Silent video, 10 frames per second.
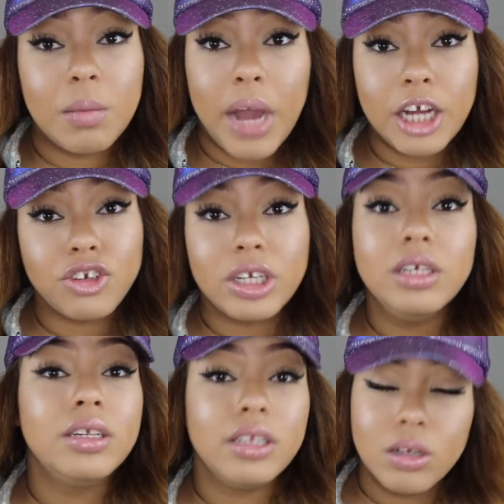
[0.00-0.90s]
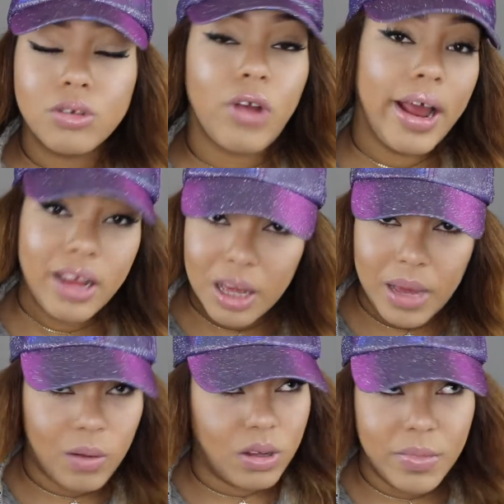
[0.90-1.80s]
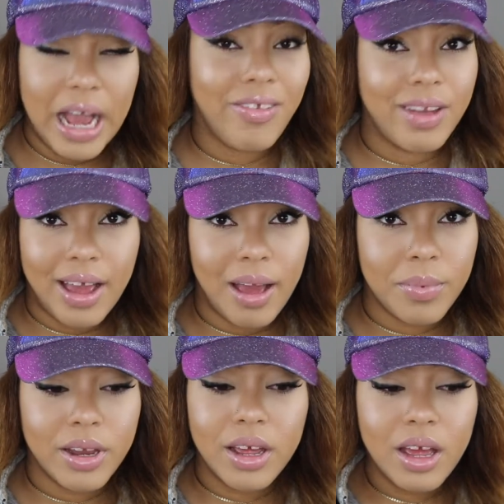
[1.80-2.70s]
and mind you, he still tried to get back with me after that happened.